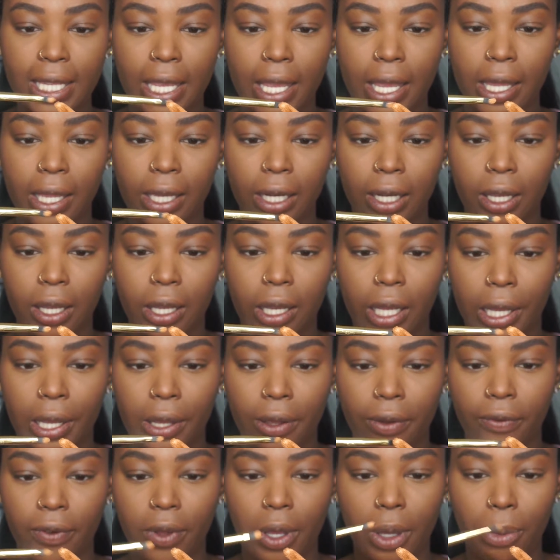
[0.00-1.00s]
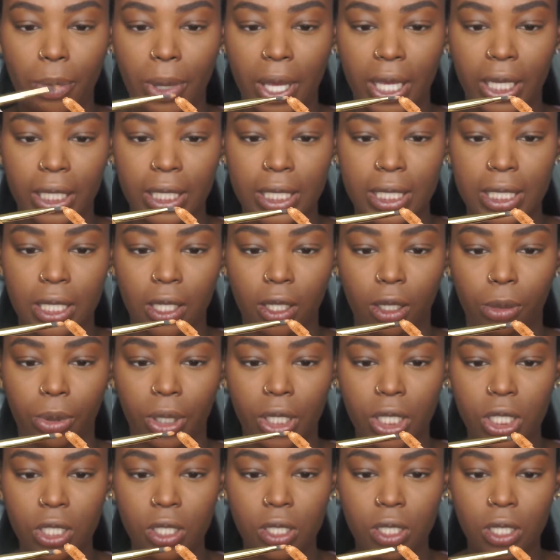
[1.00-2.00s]
side of my concealer
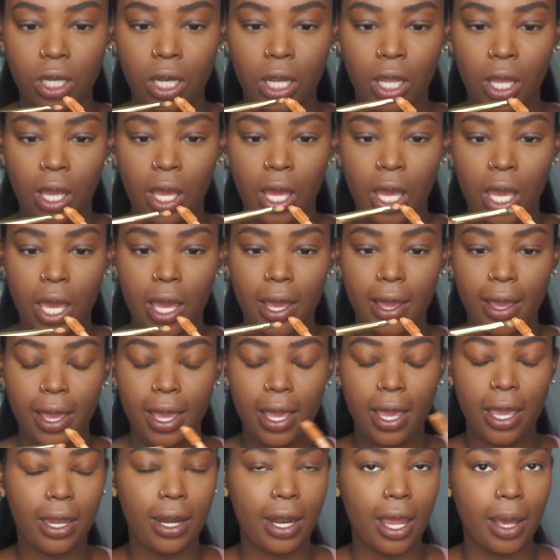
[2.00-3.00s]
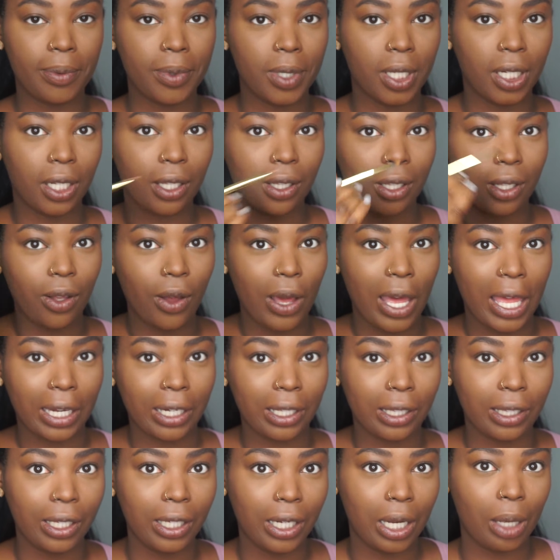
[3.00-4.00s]
brush, and I'm going to go ahead
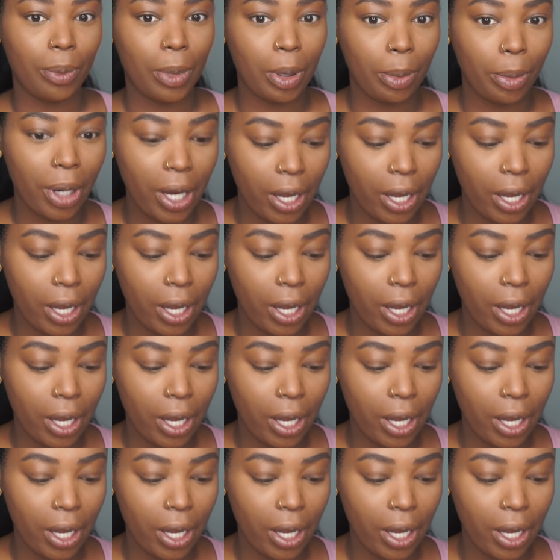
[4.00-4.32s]
and clean up my